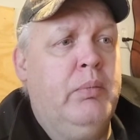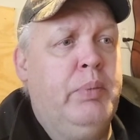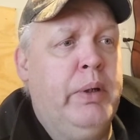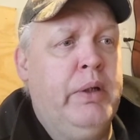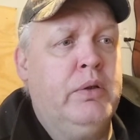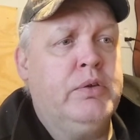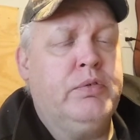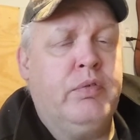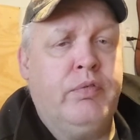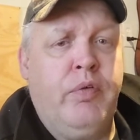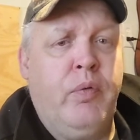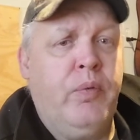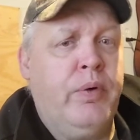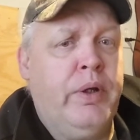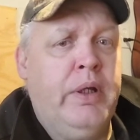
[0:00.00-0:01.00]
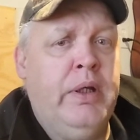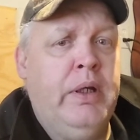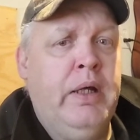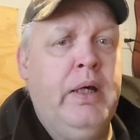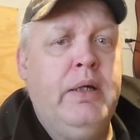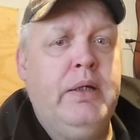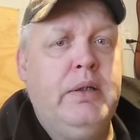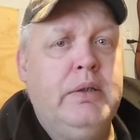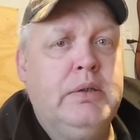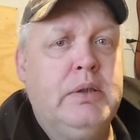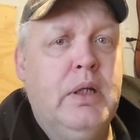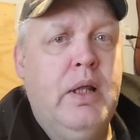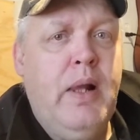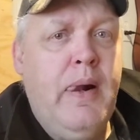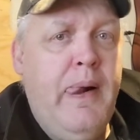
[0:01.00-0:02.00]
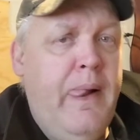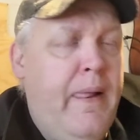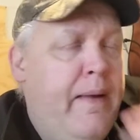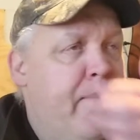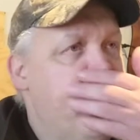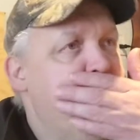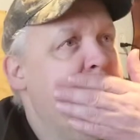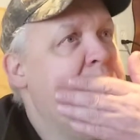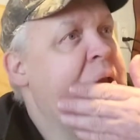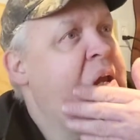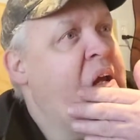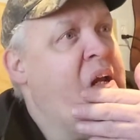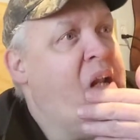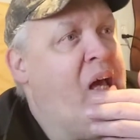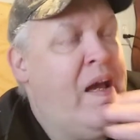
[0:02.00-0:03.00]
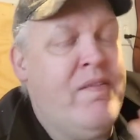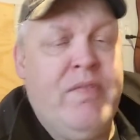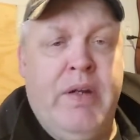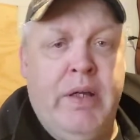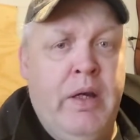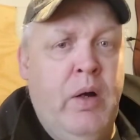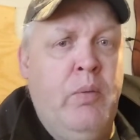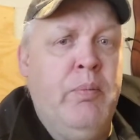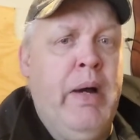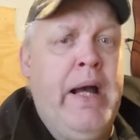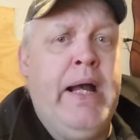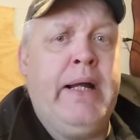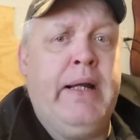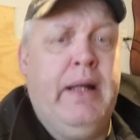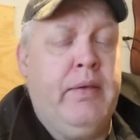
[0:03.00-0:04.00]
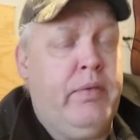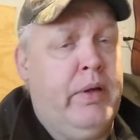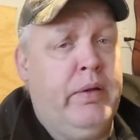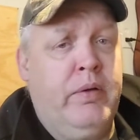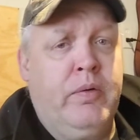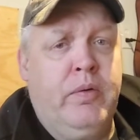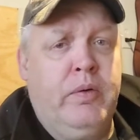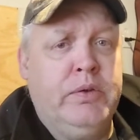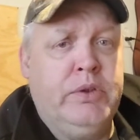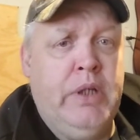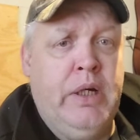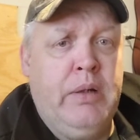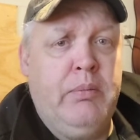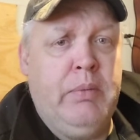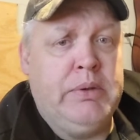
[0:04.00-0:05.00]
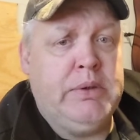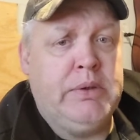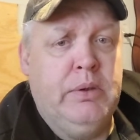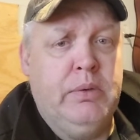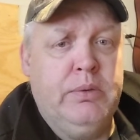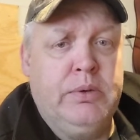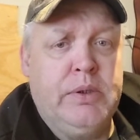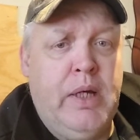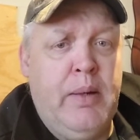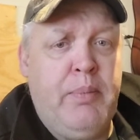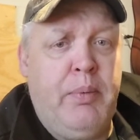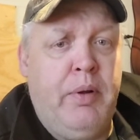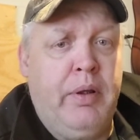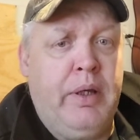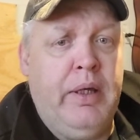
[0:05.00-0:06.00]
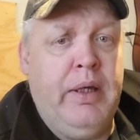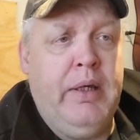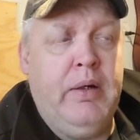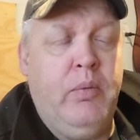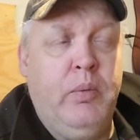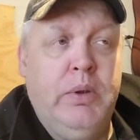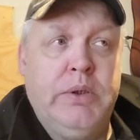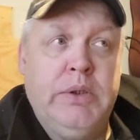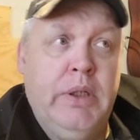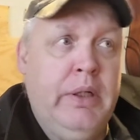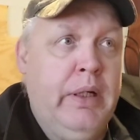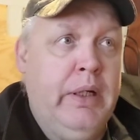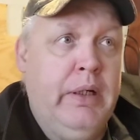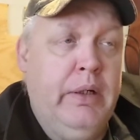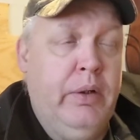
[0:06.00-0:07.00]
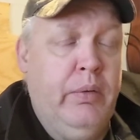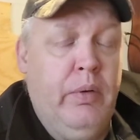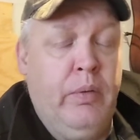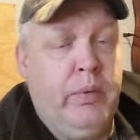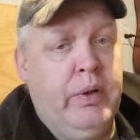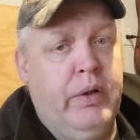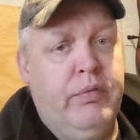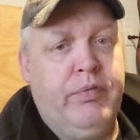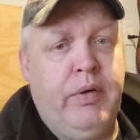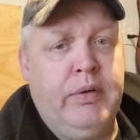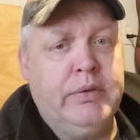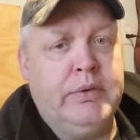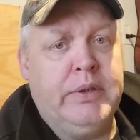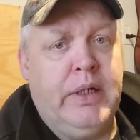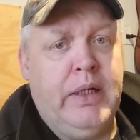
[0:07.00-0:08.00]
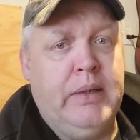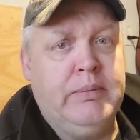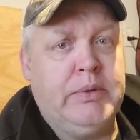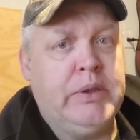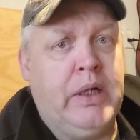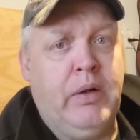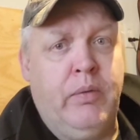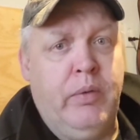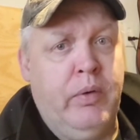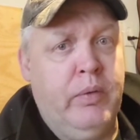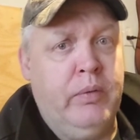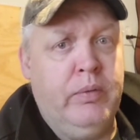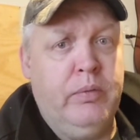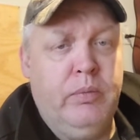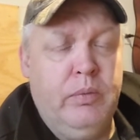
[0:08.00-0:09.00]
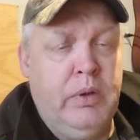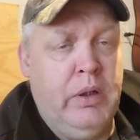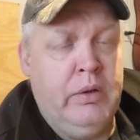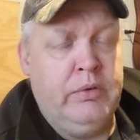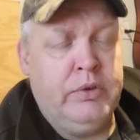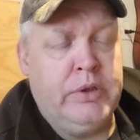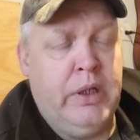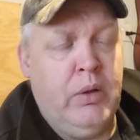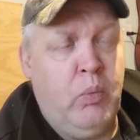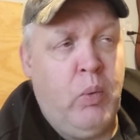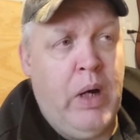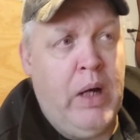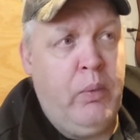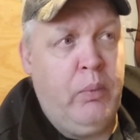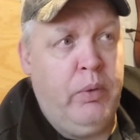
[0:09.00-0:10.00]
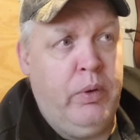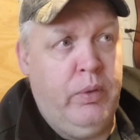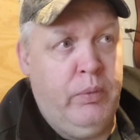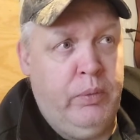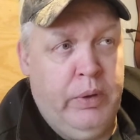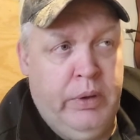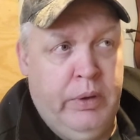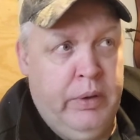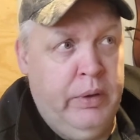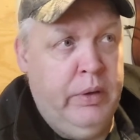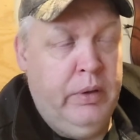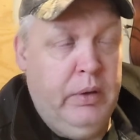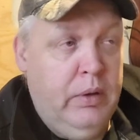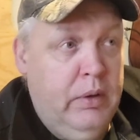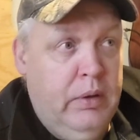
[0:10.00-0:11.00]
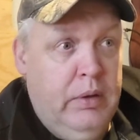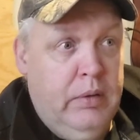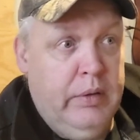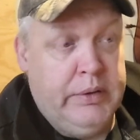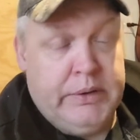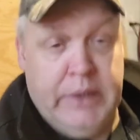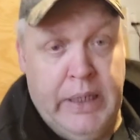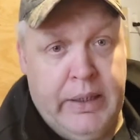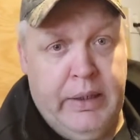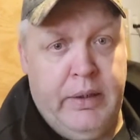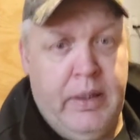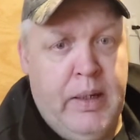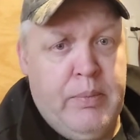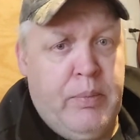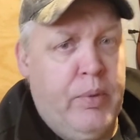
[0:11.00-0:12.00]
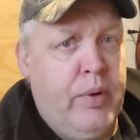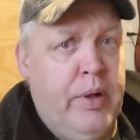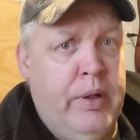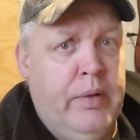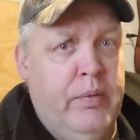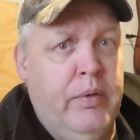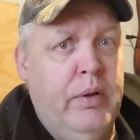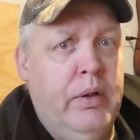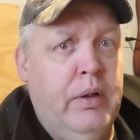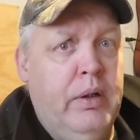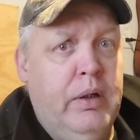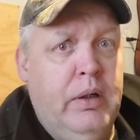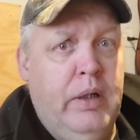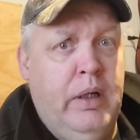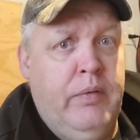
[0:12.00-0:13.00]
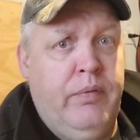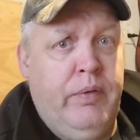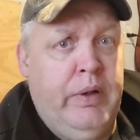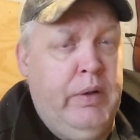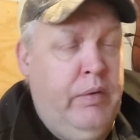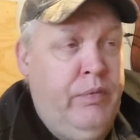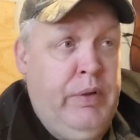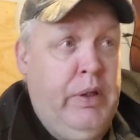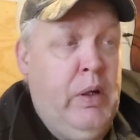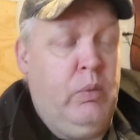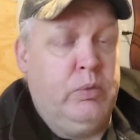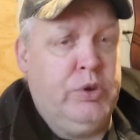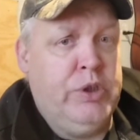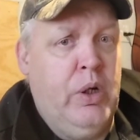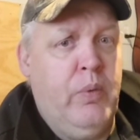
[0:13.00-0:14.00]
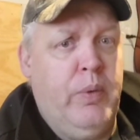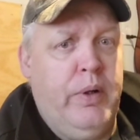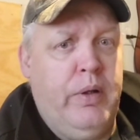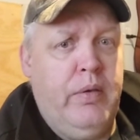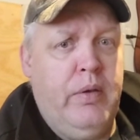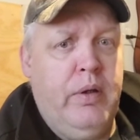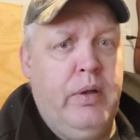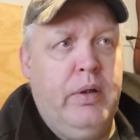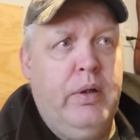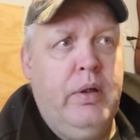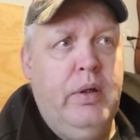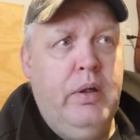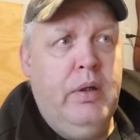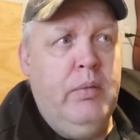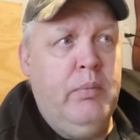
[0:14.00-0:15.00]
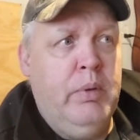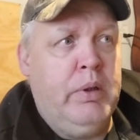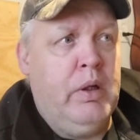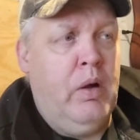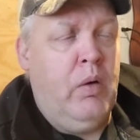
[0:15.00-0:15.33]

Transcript: pills for 14 days and having to go back, and I think they're going to check my stool sample again, which it didn't do no good the first time, so I don't know, understand why it would do good the second time around if it don't show anything. But the